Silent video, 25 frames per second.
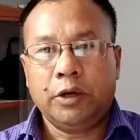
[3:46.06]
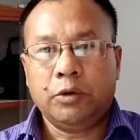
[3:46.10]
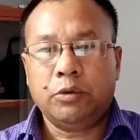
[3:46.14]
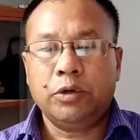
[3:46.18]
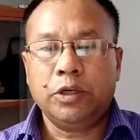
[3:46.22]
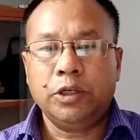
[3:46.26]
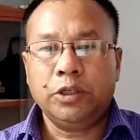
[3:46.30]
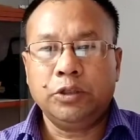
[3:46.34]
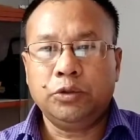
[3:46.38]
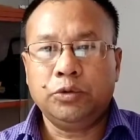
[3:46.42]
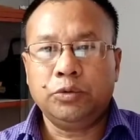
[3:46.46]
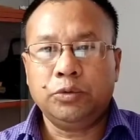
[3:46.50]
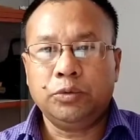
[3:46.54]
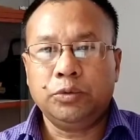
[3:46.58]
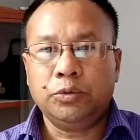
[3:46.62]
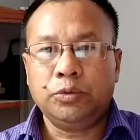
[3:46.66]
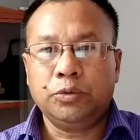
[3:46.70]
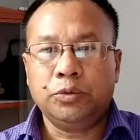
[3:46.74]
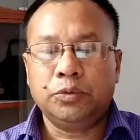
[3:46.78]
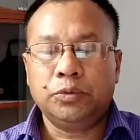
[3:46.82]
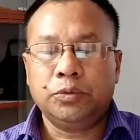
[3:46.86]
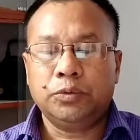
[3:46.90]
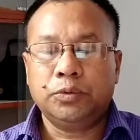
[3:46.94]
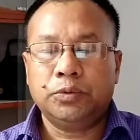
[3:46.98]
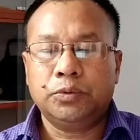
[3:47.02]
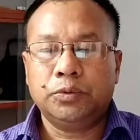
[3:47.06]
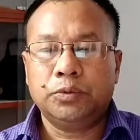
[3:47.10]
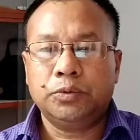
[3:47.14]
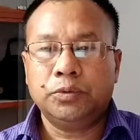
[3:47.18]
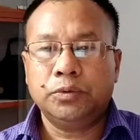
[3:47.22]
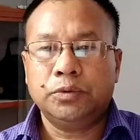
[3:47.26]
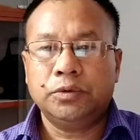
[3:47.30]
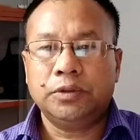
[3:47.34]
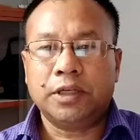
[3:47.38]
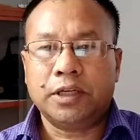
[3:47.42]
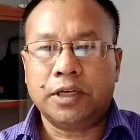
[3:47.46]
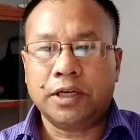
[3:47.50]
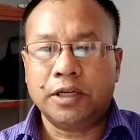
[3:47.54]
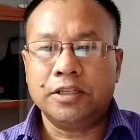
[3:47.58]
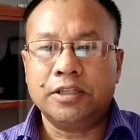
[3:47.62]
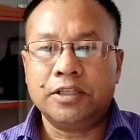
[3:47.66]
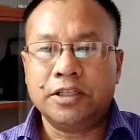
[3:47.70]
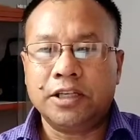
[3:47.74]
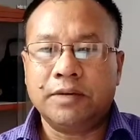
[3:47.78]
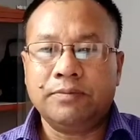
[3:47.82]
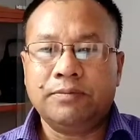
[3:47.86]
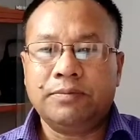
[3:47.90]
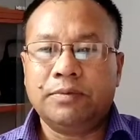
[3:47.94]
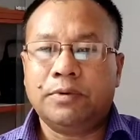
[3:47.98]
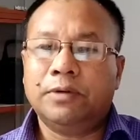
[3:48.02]
according to the
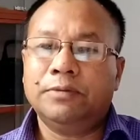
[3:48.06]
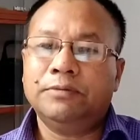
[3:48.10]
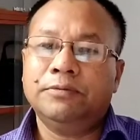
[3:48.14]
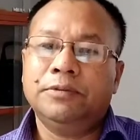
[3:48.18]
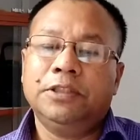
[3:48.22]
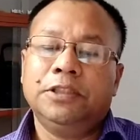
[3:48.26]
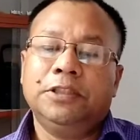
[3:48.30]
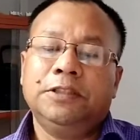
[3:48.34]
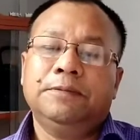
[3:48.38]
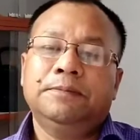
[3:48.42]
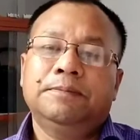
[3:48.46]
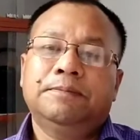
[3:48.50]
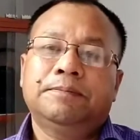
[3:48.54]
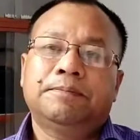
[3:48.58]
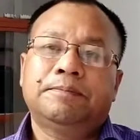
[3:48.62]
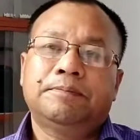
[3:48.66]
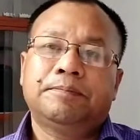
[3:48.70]
concept of the